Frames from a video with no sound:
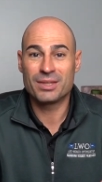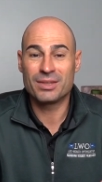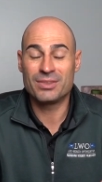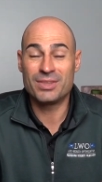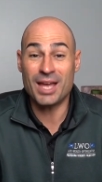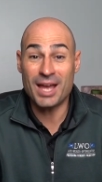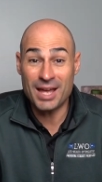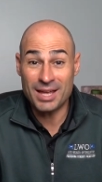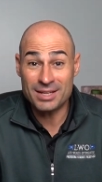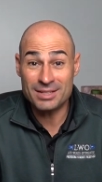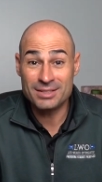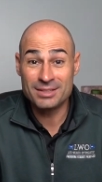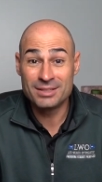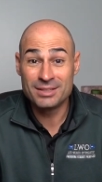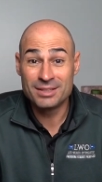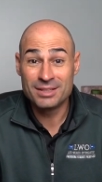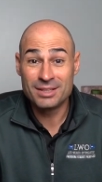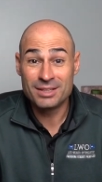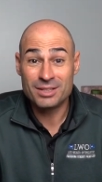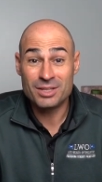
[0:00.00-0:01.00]

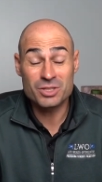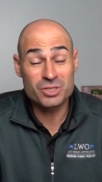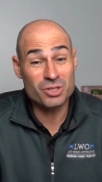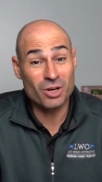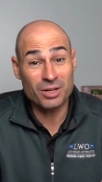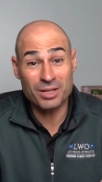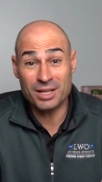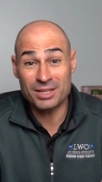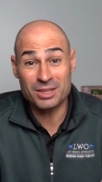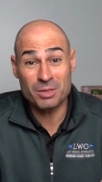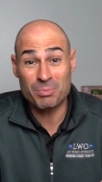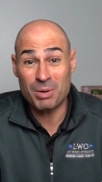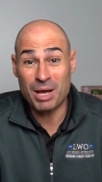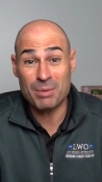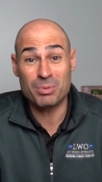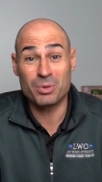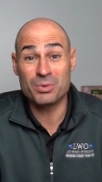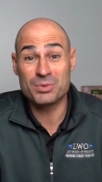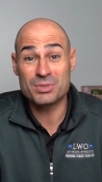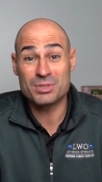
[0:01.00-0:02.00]
Then you start getting the
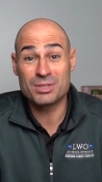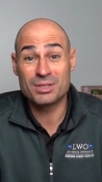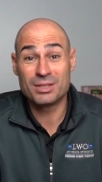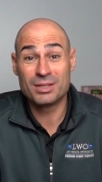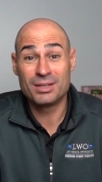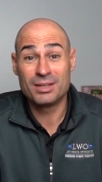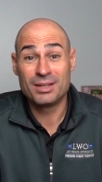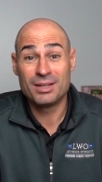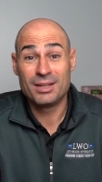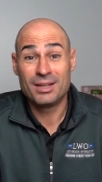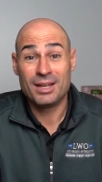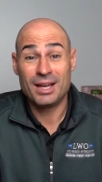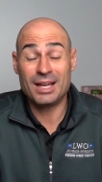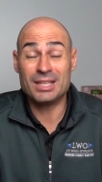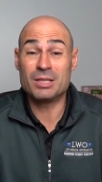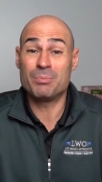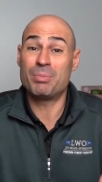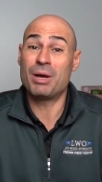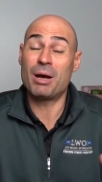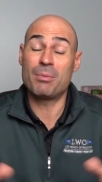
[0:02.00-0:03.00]
pebbles.
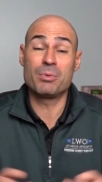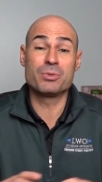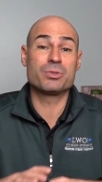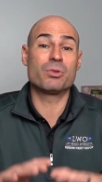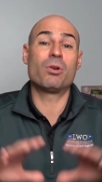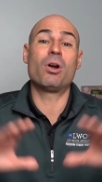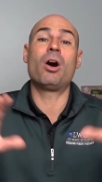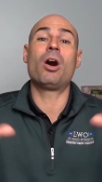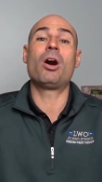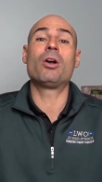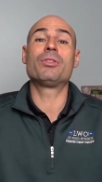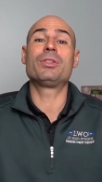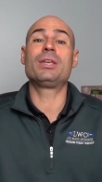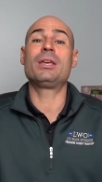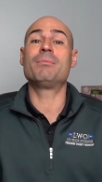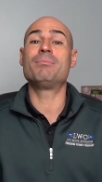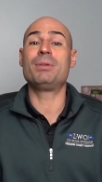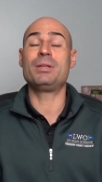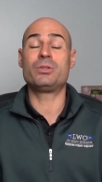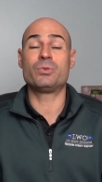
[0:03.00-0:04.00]
And the pebbles are all
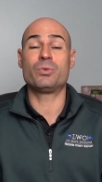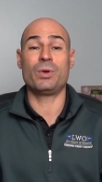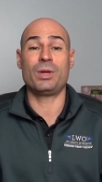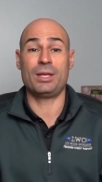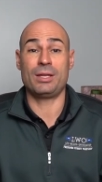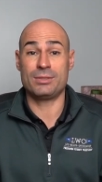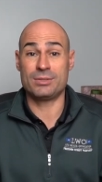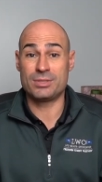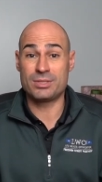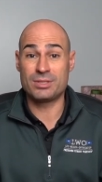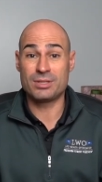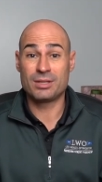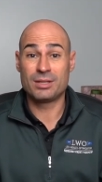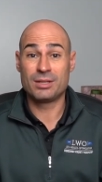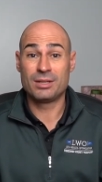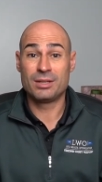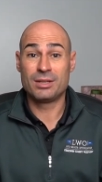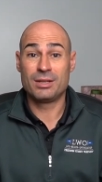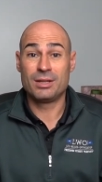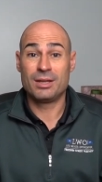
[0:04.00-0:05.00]
the in betweens.
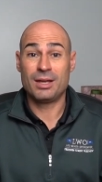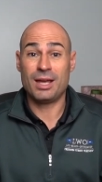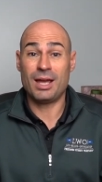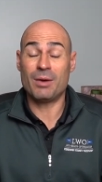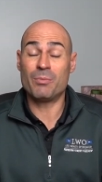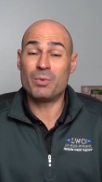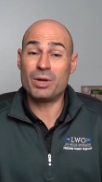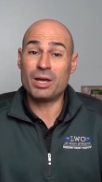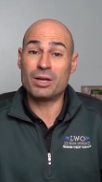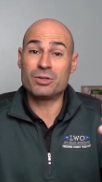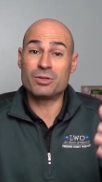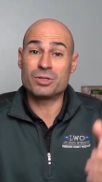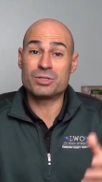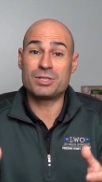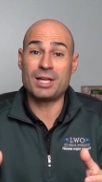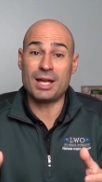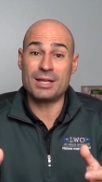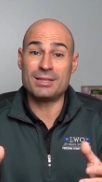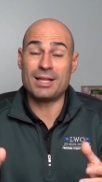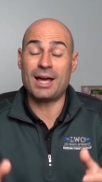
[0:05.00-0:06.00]
And we
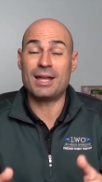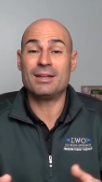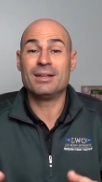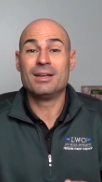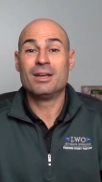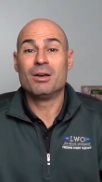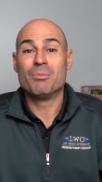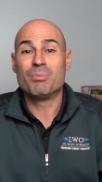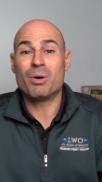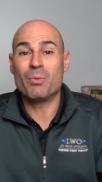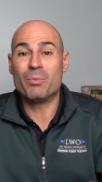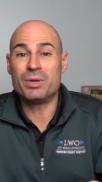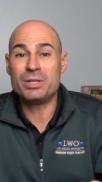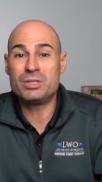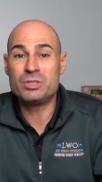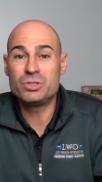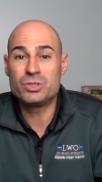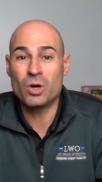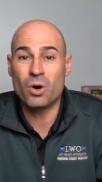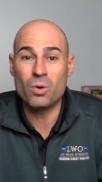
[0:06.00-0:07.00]
understand that. But we
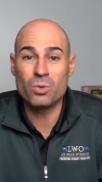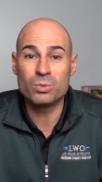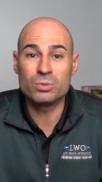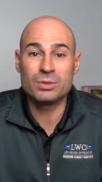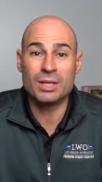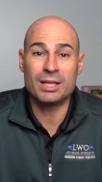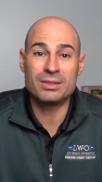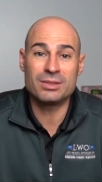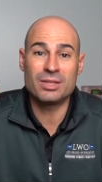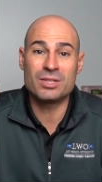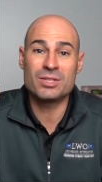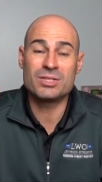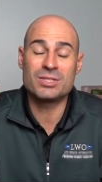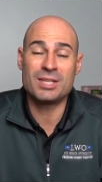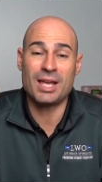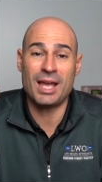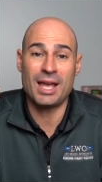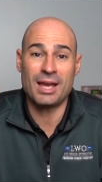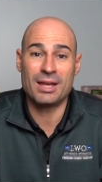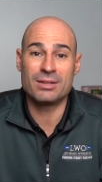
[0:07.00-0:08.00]
don't let the
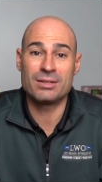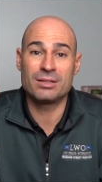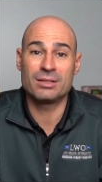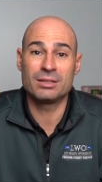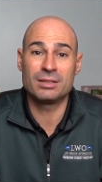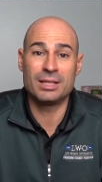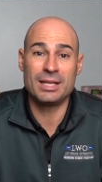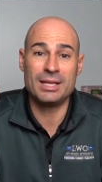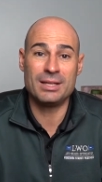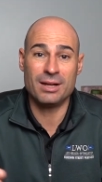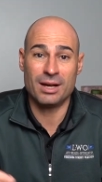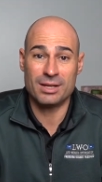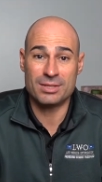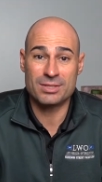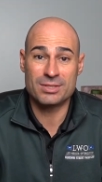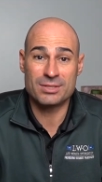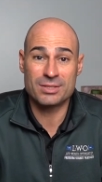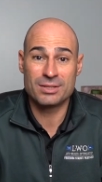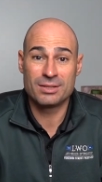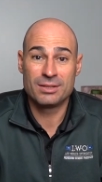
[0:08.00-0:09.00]
sand lead
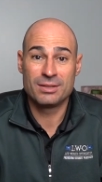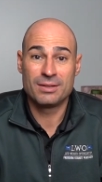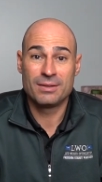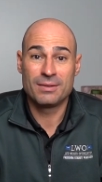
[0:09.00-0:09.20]
us.